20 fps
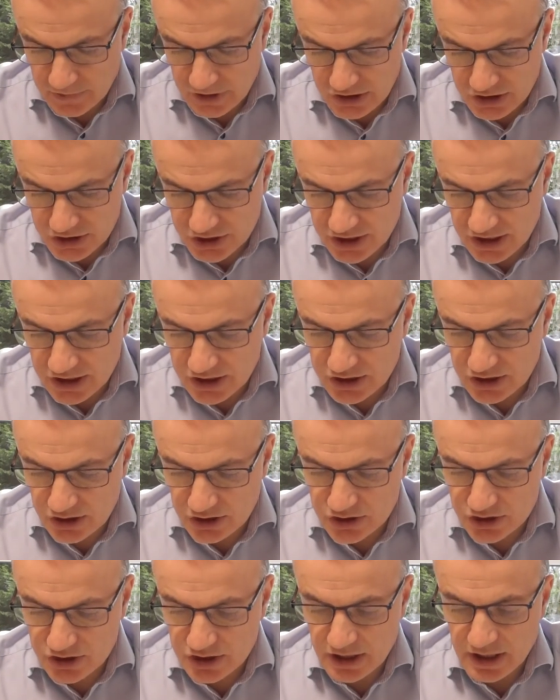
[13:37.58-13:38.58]

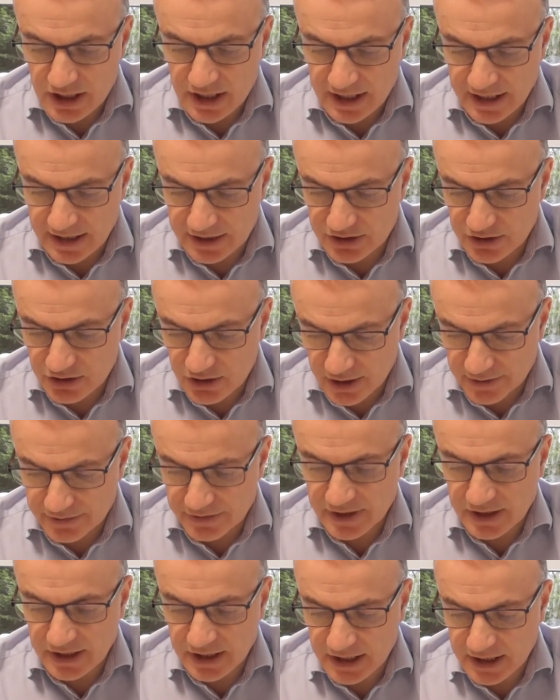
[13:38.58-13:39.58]
Jesus had
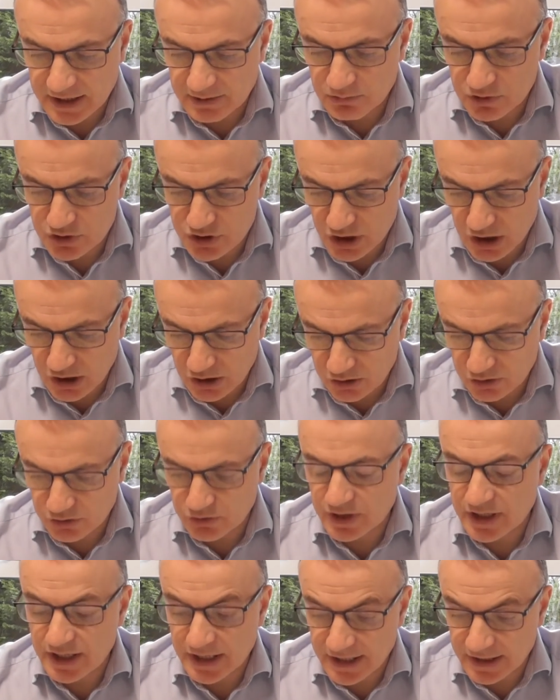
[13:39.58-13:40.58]
nothing. He was
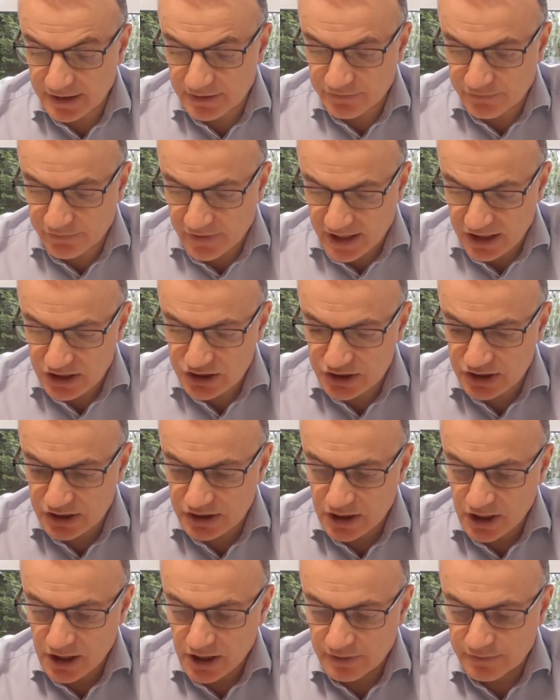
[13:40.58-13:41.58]
hungry. He had fasted
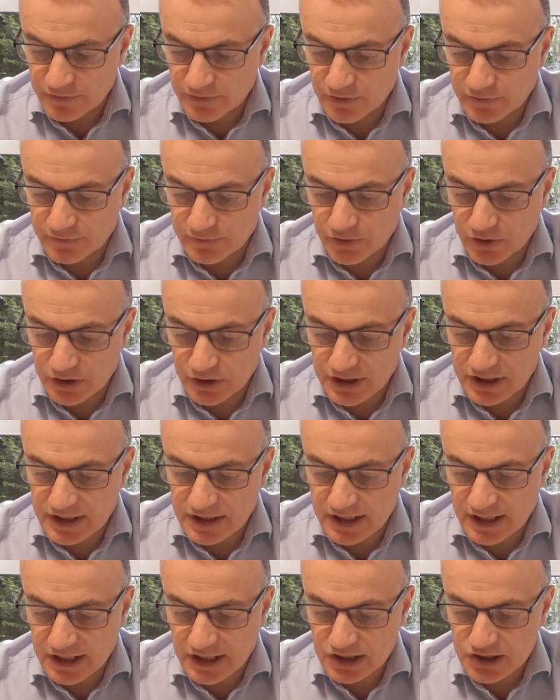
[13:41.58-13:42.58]
for 40
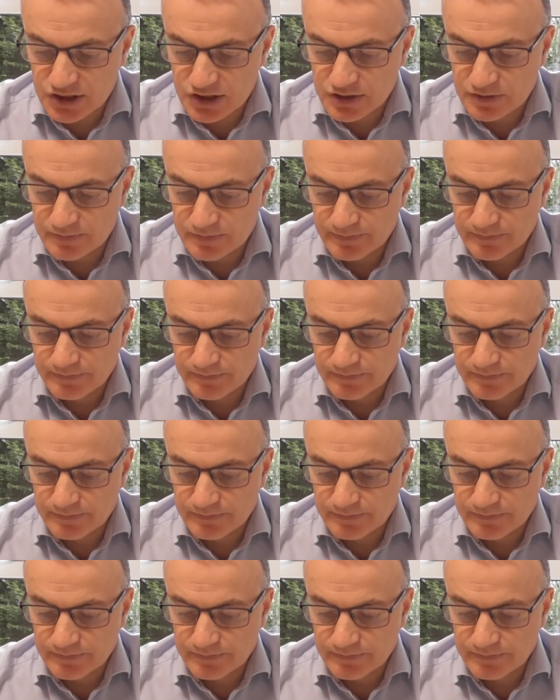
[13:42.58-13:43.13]
days.